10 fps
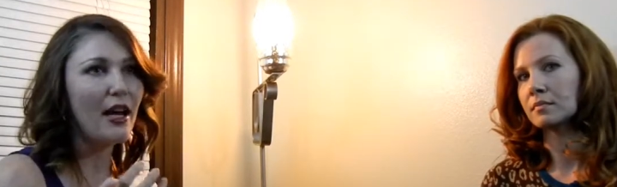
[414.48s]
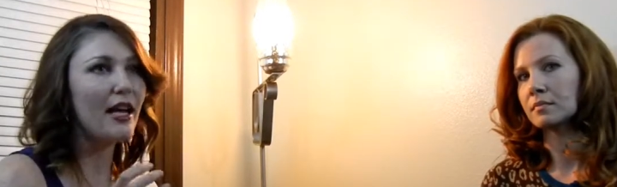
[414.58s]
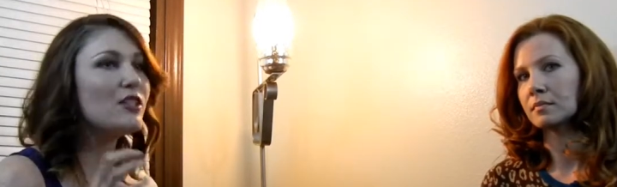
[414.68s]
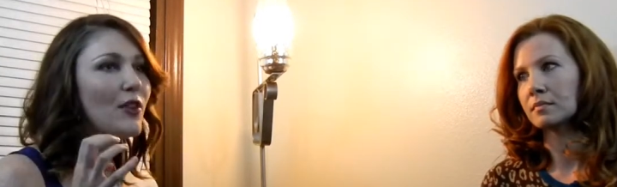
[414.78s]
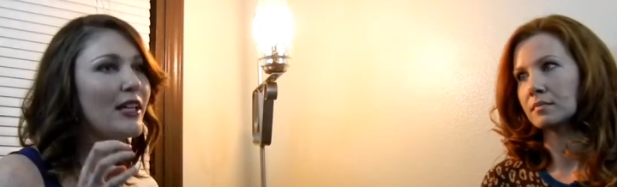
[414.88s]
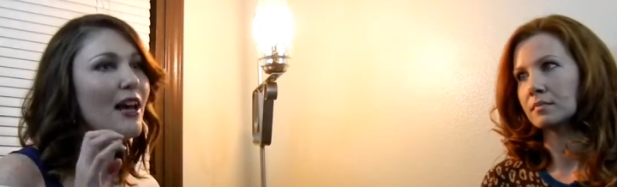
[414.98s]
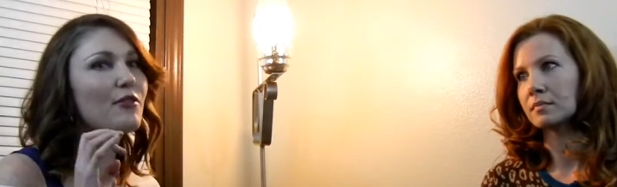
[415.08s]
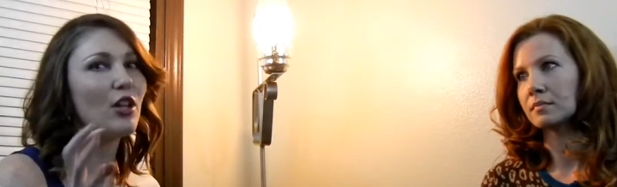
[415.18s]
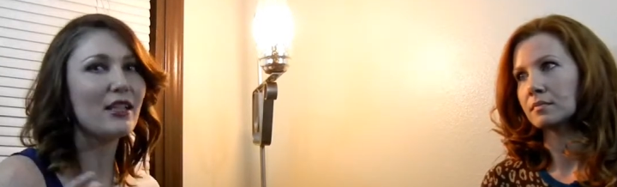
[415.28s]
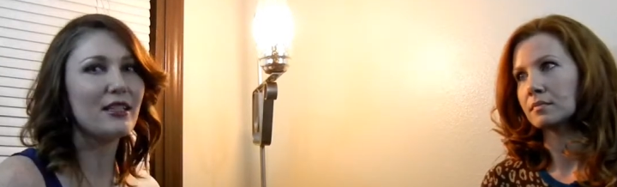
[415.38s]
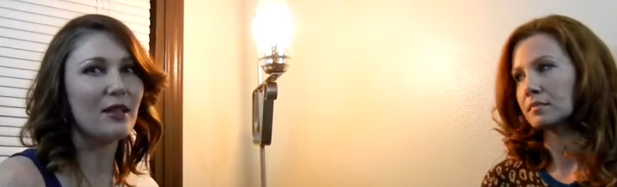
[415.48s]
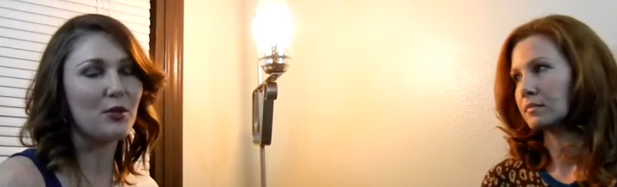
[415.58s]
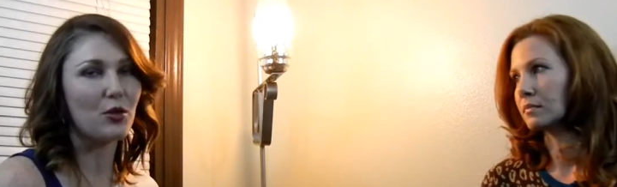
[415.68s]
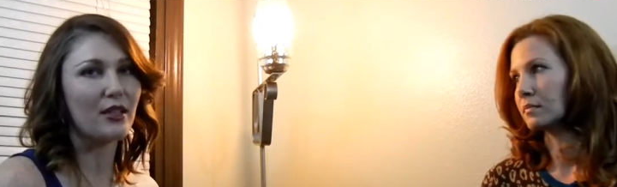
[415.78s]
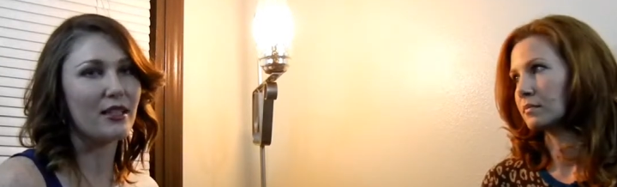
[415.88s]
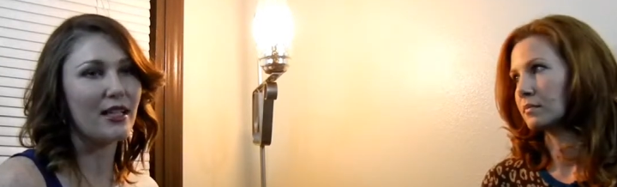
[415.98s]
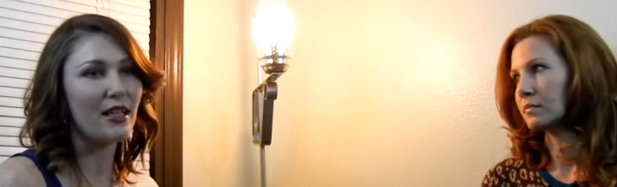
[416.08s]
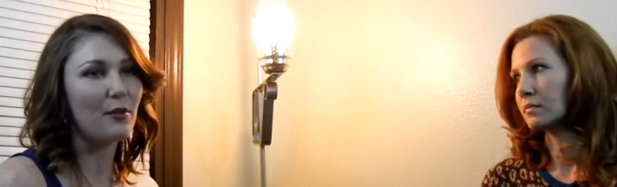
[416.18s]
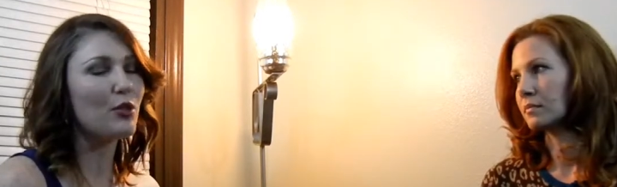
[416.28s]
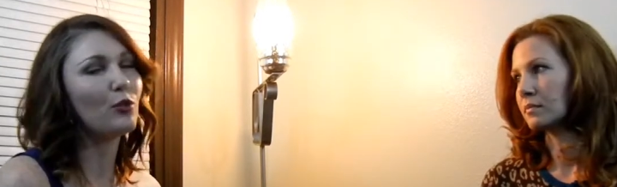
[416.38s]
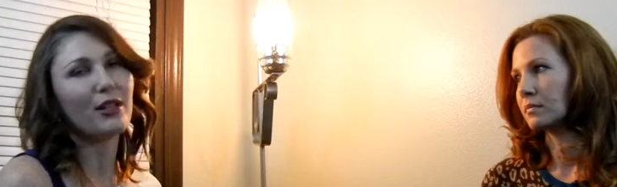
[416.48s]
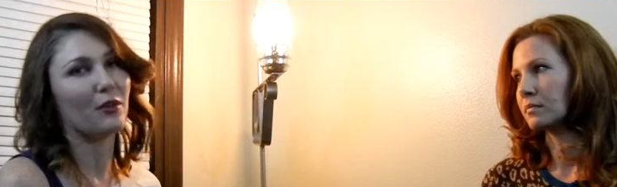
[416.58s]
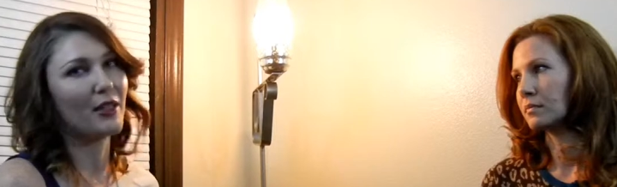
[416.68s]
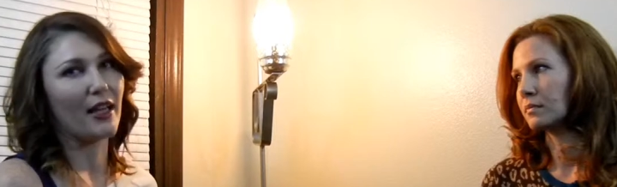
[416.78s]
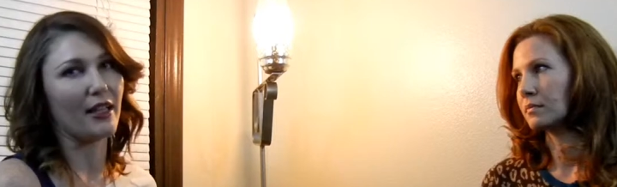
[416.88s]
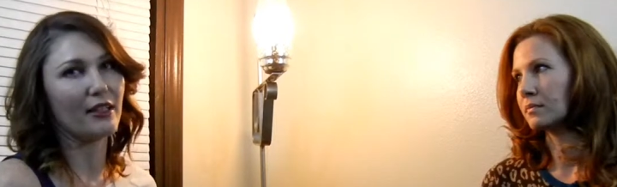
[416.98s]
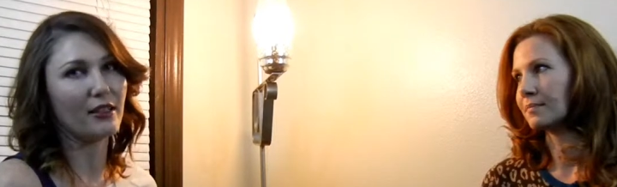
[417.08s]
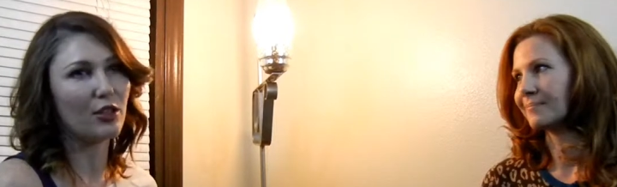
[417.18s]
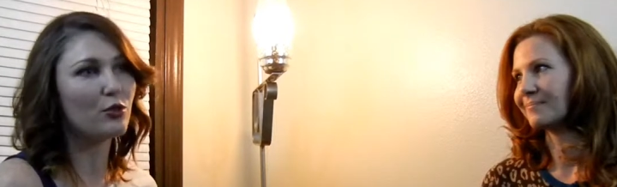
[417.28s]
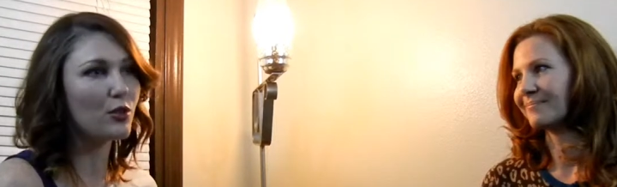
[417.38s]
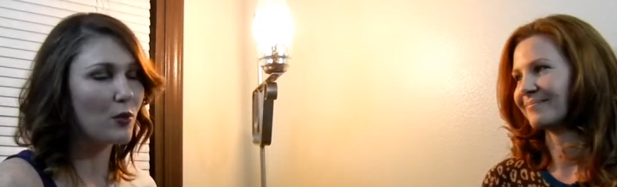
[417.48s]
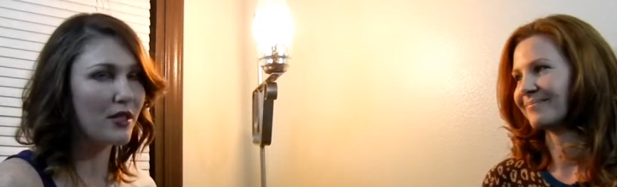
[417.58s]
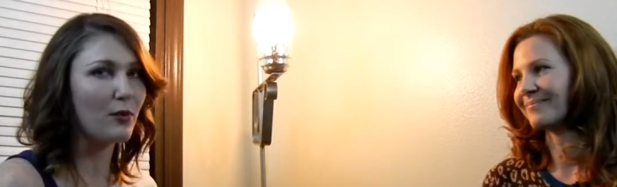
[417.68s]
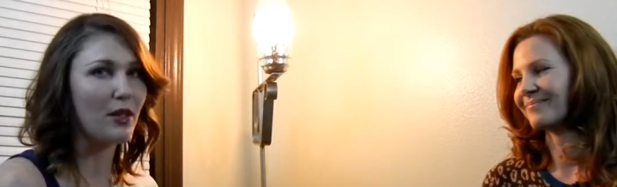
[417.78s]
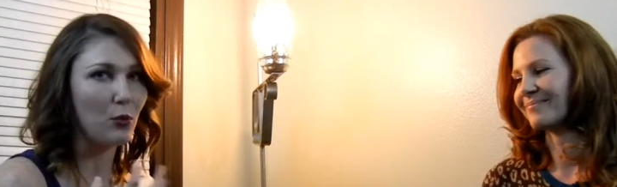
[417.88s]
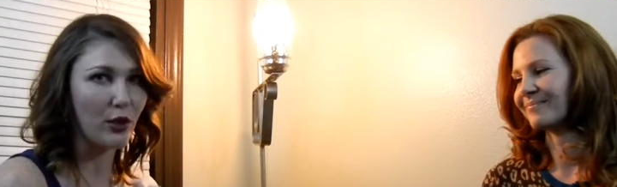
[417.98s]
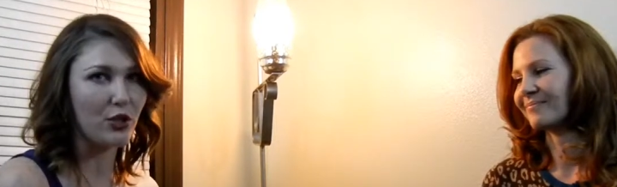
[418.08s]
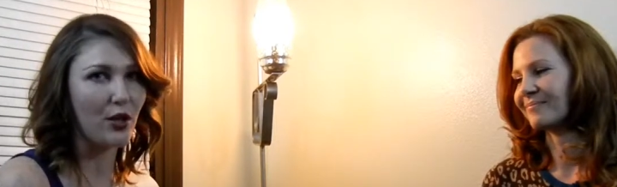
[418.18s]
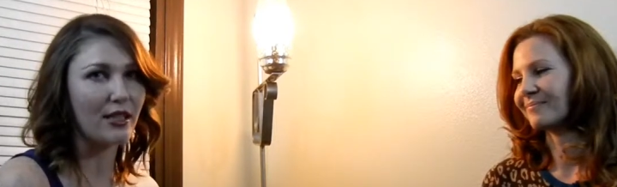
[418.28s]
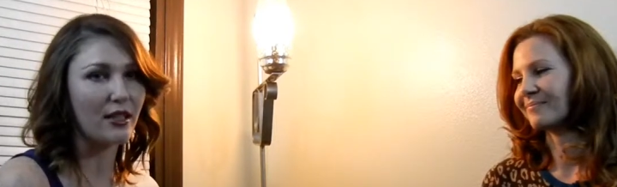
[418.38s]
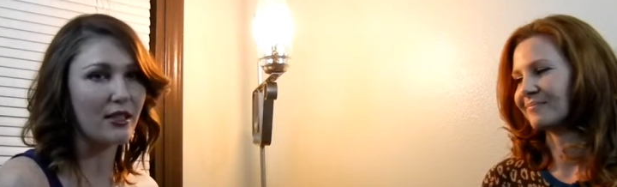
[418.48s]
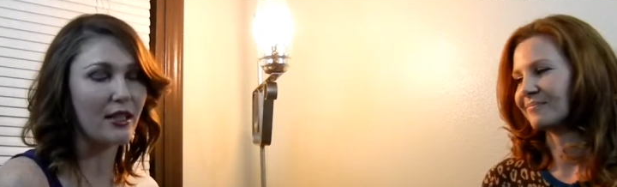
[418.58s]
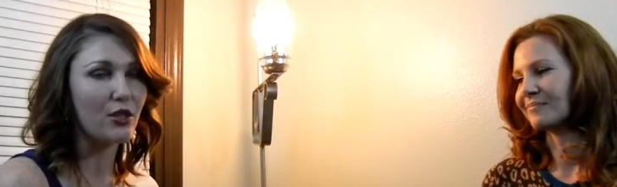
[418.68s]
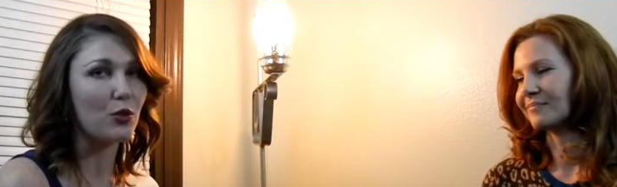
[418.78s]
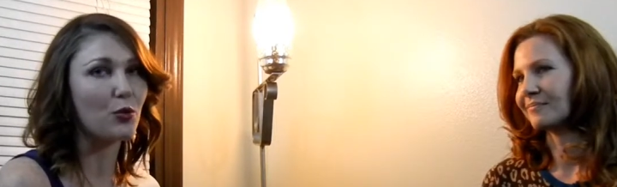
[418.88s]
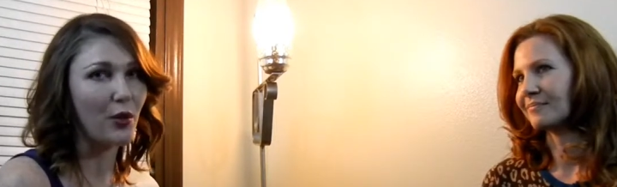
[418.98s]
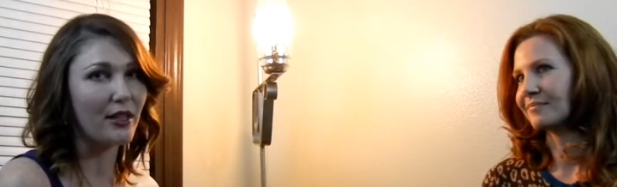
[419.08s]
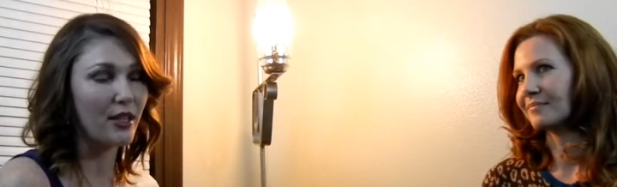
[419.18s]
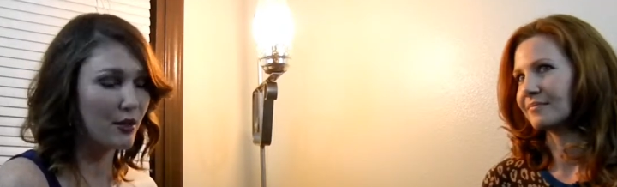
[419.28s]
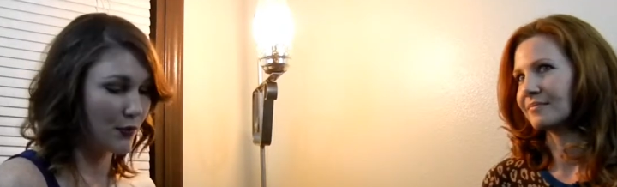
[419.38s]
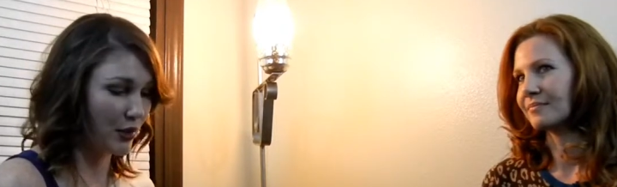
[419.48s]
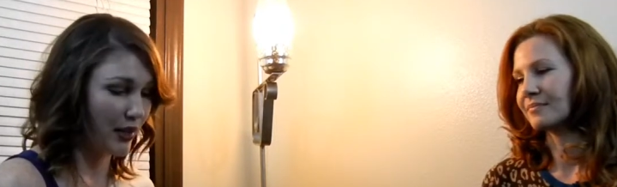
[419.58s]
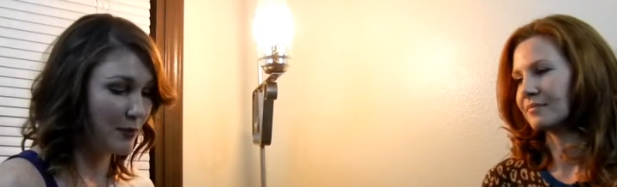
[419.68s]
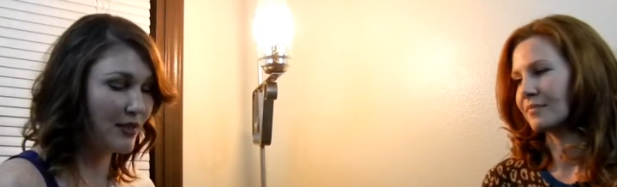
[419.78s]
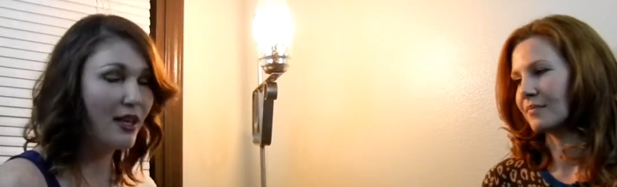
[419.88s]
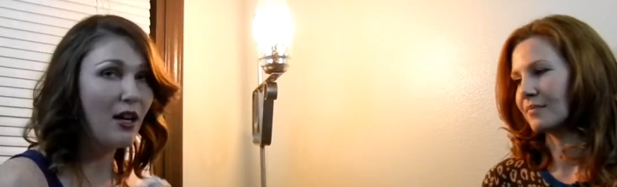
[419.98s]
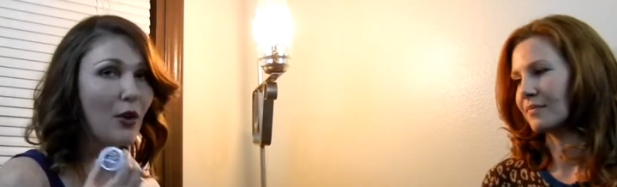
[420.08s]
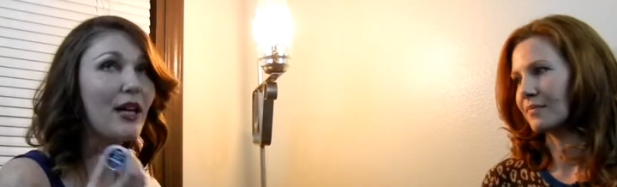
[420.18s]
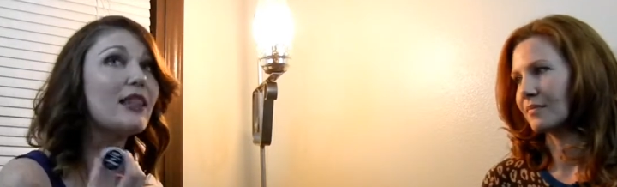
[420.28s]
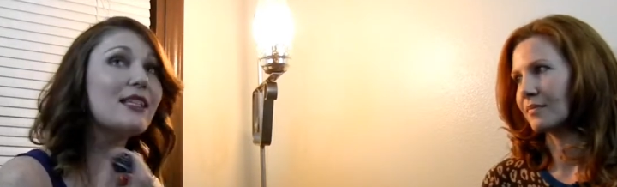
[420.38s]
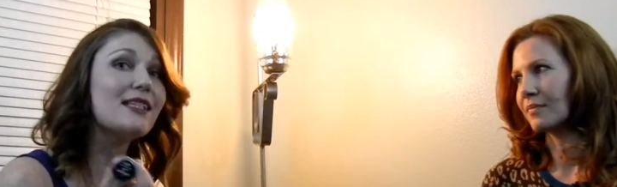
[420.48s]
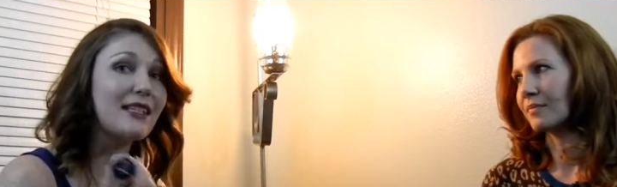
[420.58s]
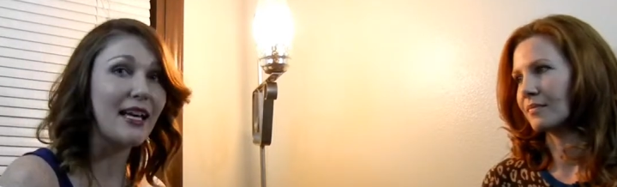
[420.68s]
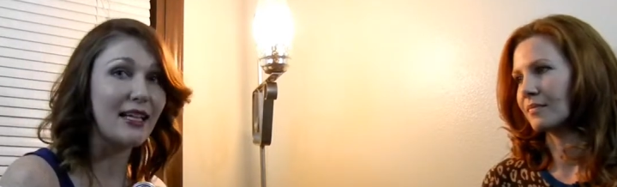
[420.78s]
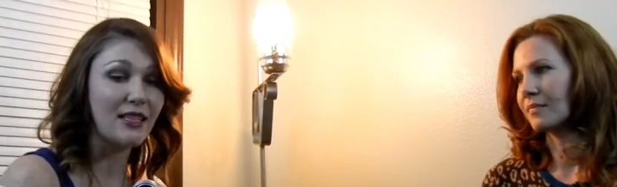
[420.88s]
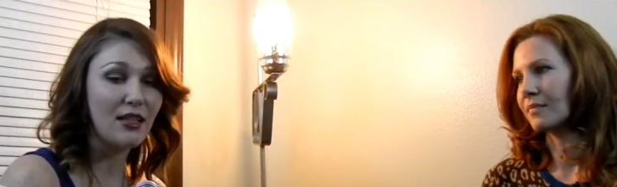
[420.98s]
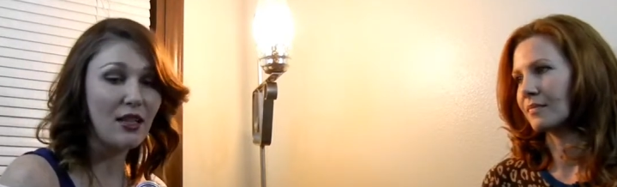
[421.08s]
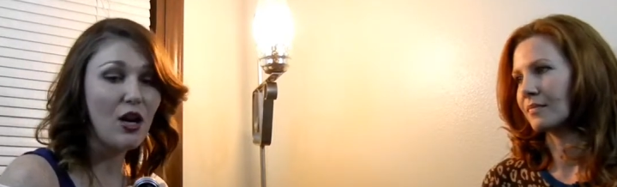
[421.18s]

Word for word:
Speaker 1: It's fine to have glossy lips during the daytime. You don't need them at night. You just want something moisturizing that's going to do great things for your lips. Okay, this is it.